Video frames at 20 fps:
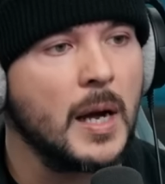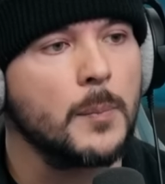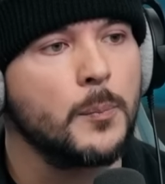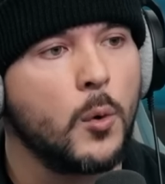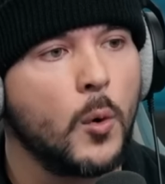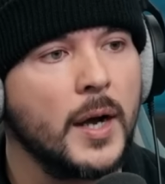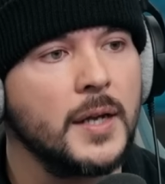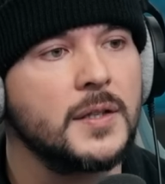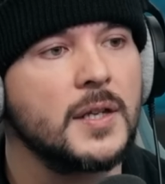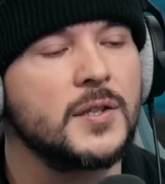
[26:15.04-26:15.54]
My
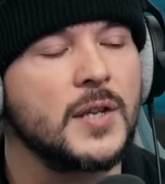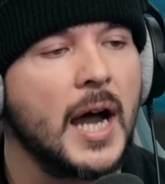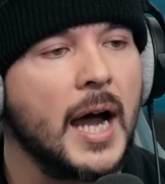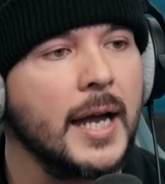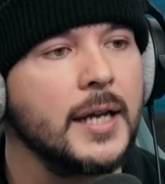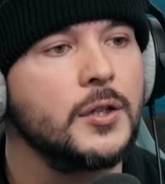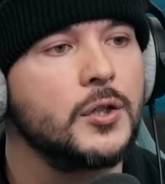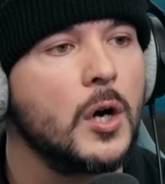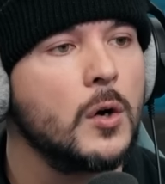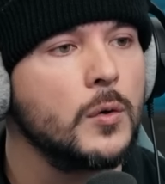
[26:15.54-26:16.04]
point is,
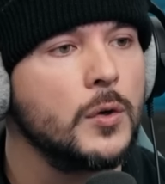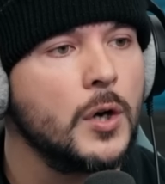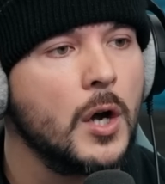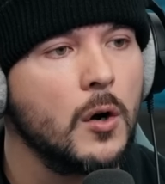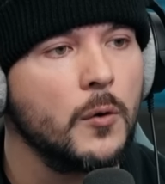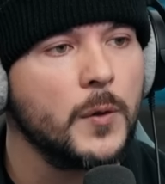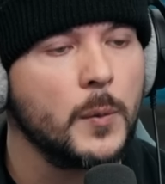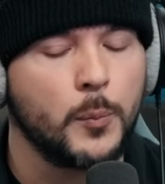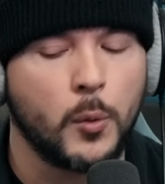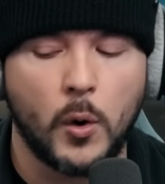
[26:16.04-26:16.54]
I don't
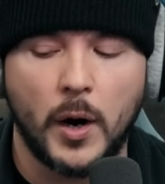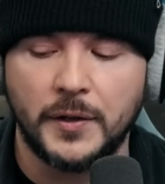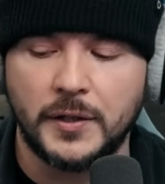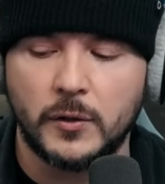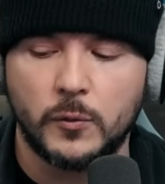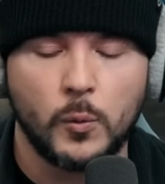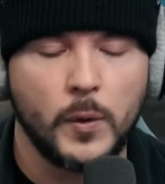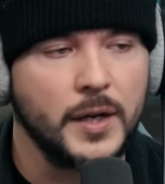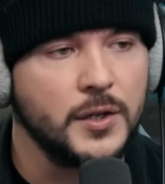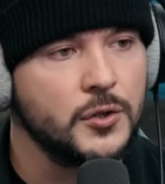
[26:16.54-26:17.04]
know the point
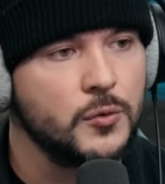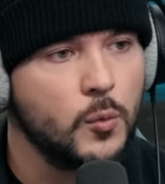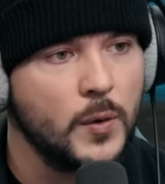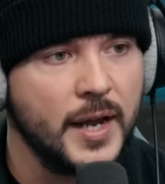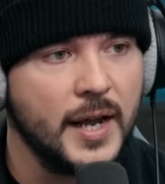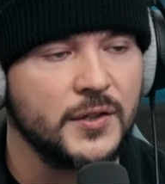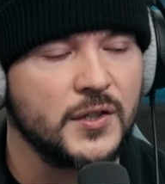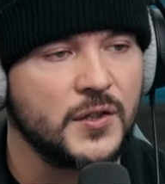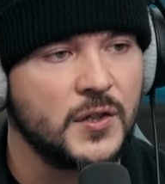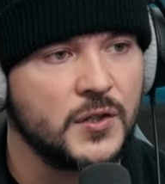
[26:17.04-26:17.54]
at which
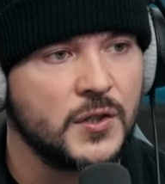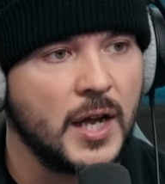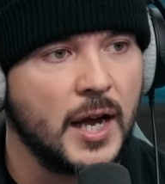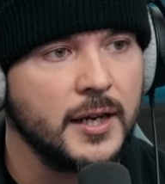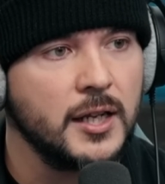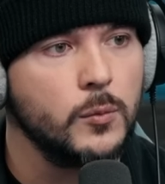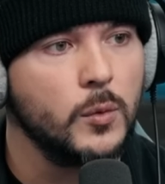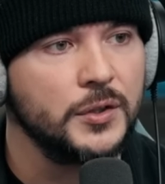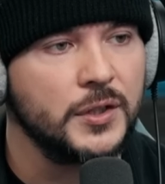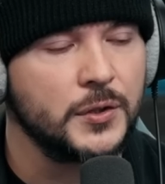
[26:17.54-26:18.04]
we as a
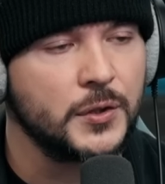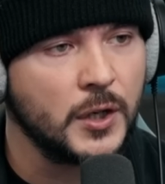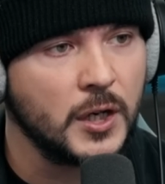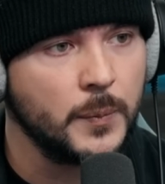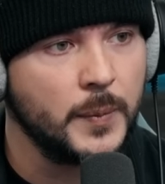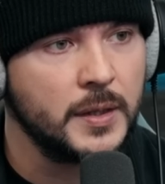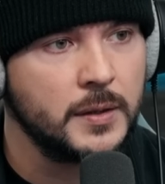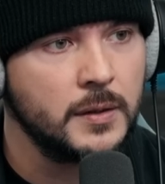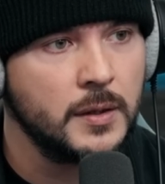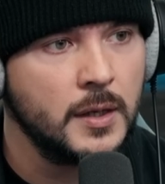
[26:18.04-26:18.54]
society will
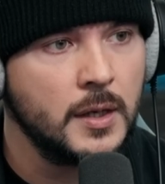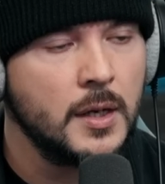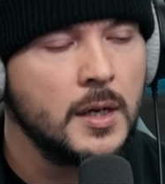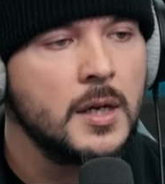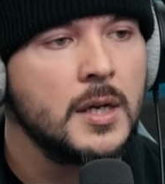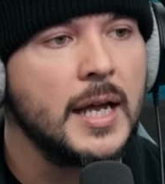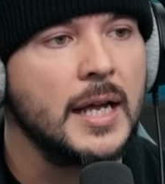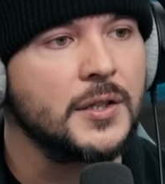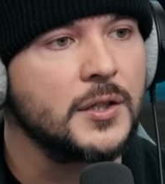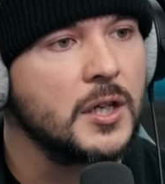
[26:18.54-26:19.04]
determine
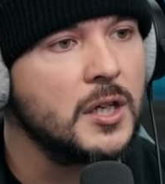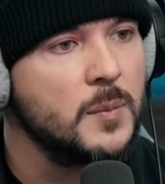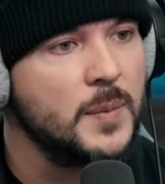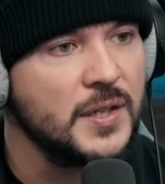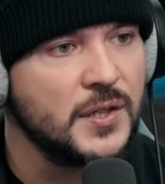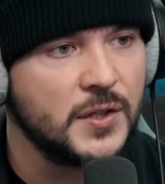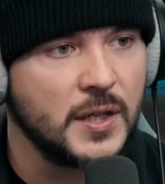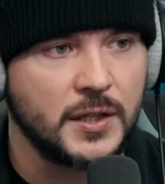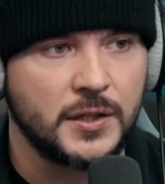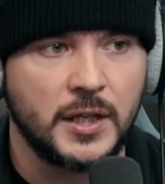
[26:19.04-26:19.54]
it's going to
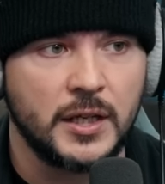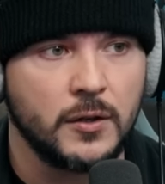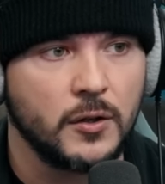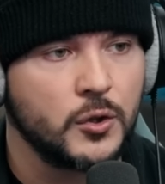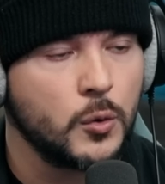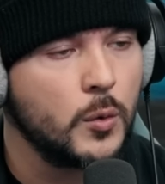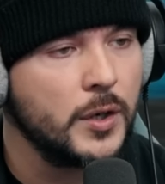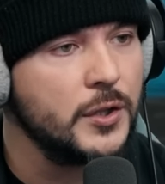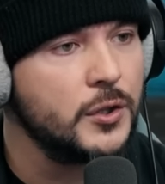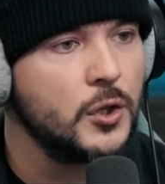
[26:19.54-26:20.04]
be 16
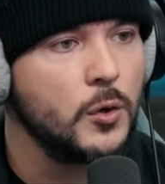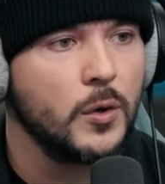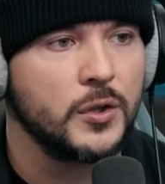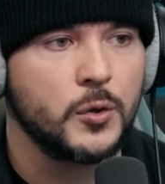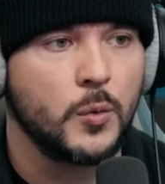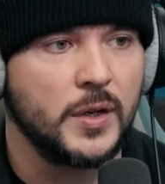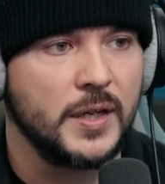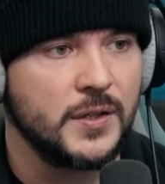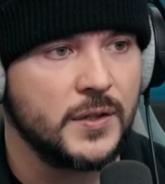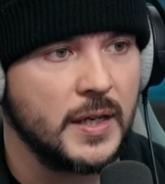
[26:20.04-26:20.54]
or 22 or
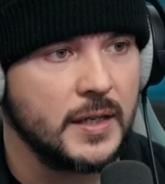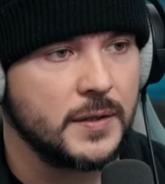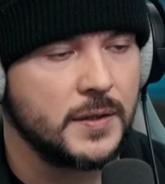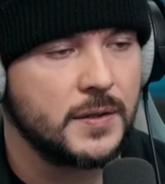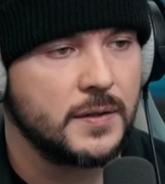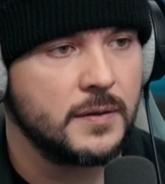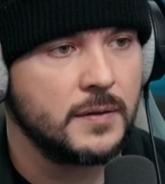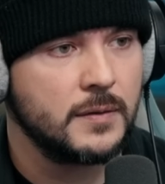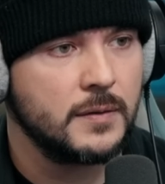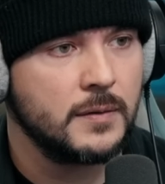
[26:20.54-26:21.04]

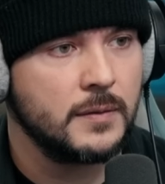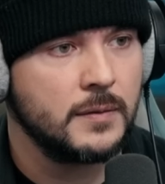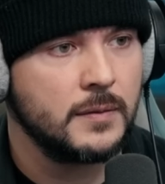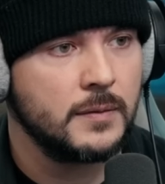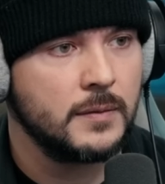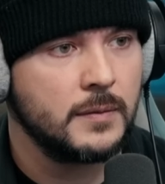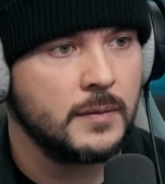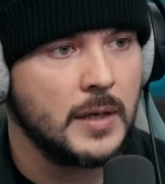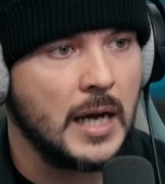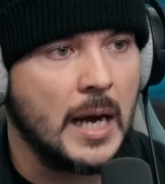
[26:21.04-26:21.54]
26.
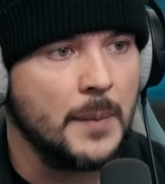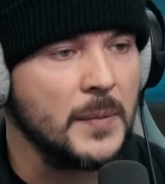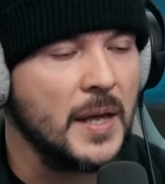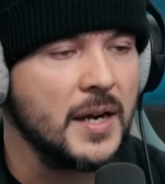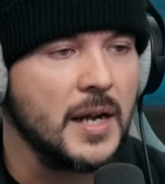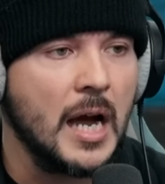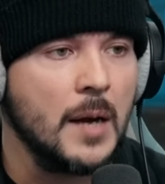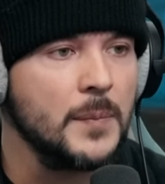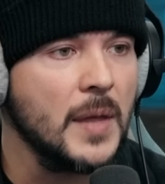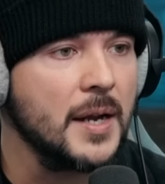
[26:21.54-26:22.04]
I'm
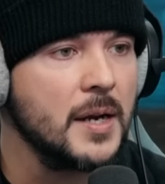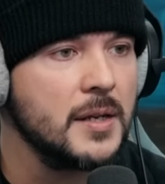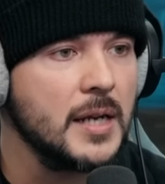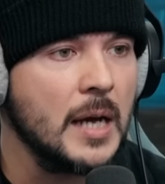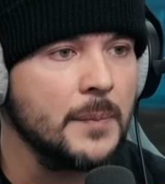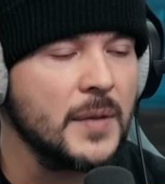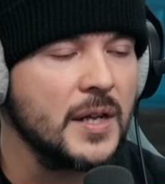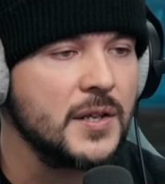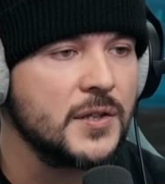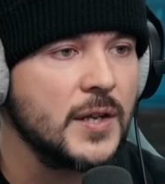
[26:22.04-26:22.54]
not, I'm, not a,
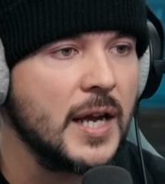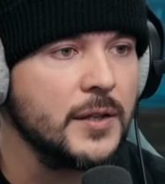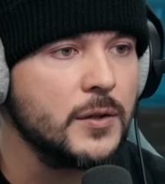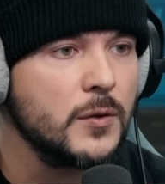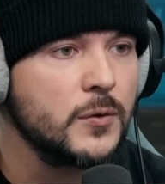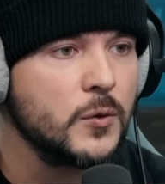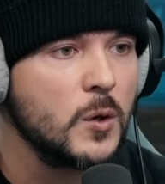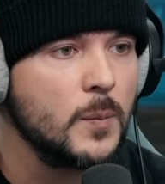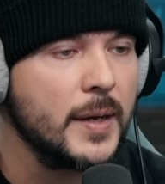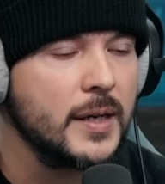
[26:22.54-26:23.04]
I'm not a
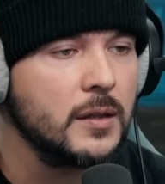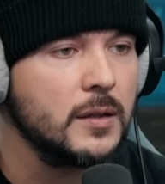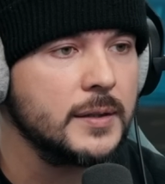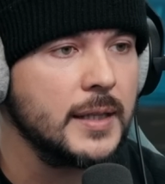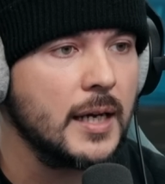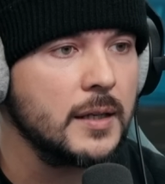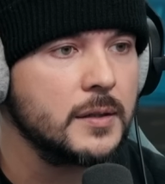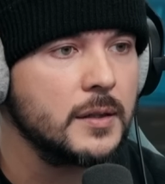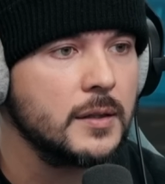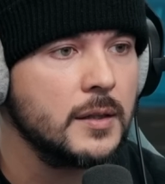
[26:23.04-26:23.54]
scientist or a medical
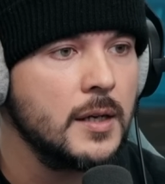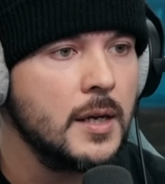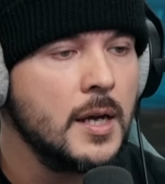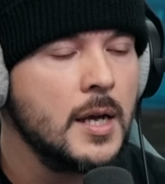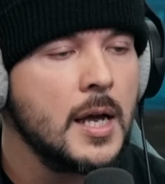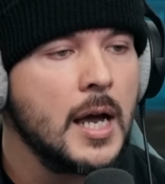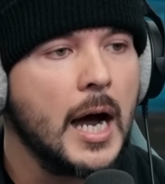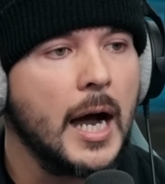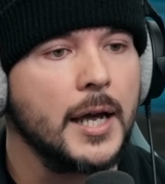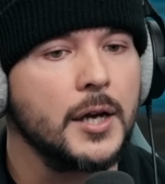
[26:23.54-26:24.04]
doctor.
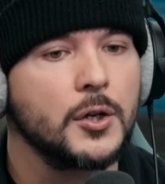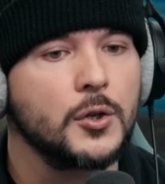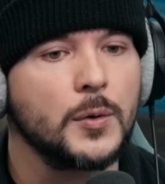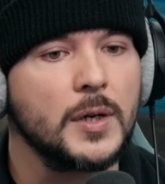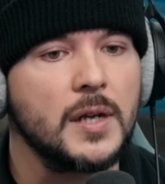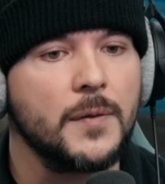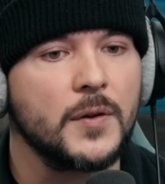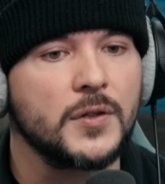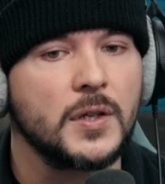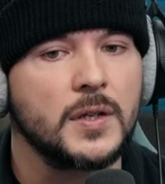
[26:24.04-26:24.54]
I
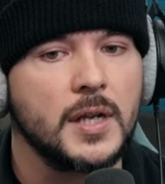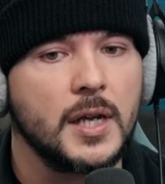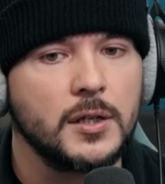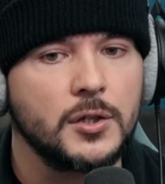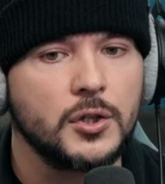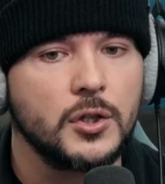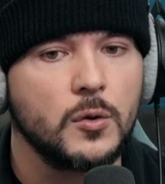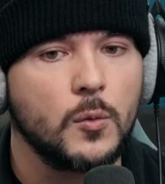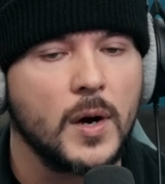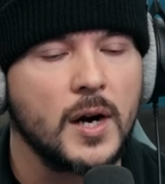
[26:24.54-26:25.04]
agree there's an
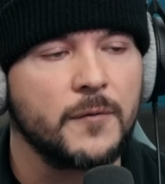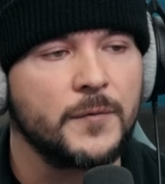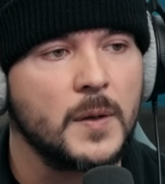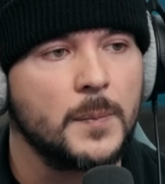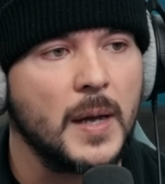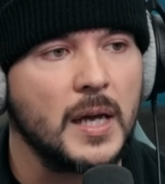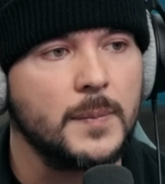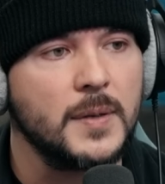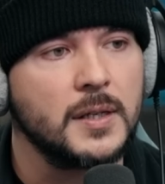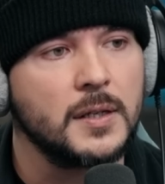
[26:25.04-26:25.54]
issue where if
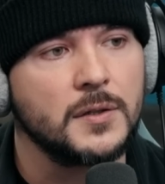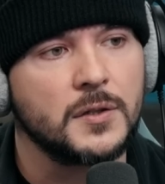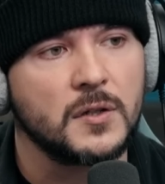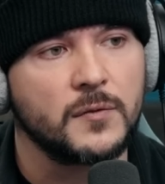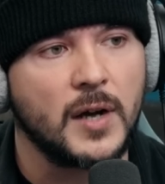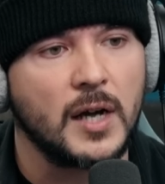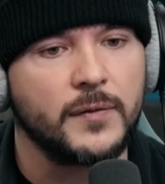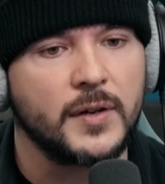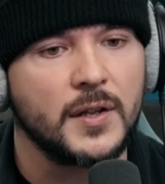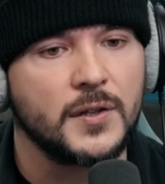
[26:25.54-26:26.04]
the baby can
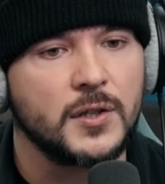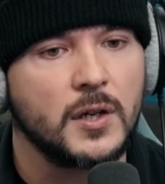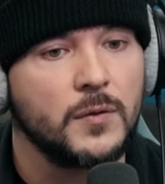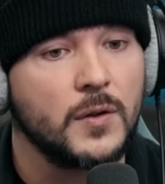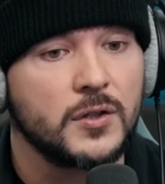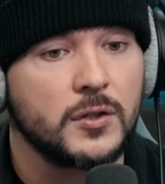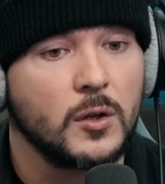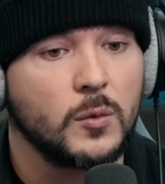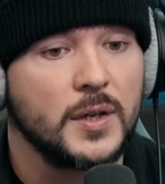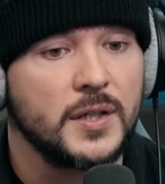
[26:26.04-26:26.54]
survive on its own,
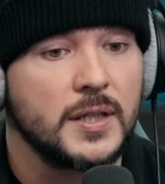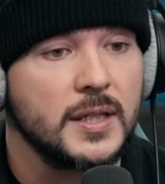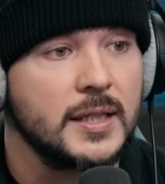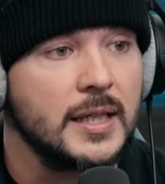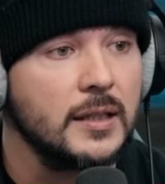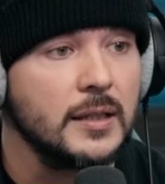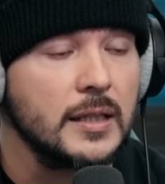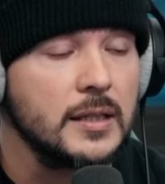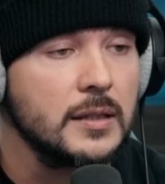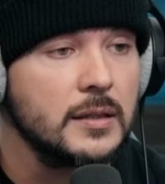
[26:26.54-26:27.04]
there's no reason to
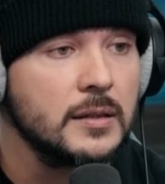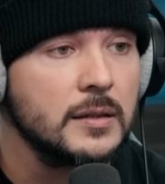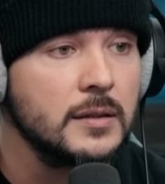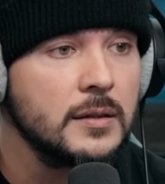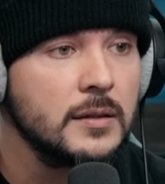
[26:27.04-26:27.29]
kill it.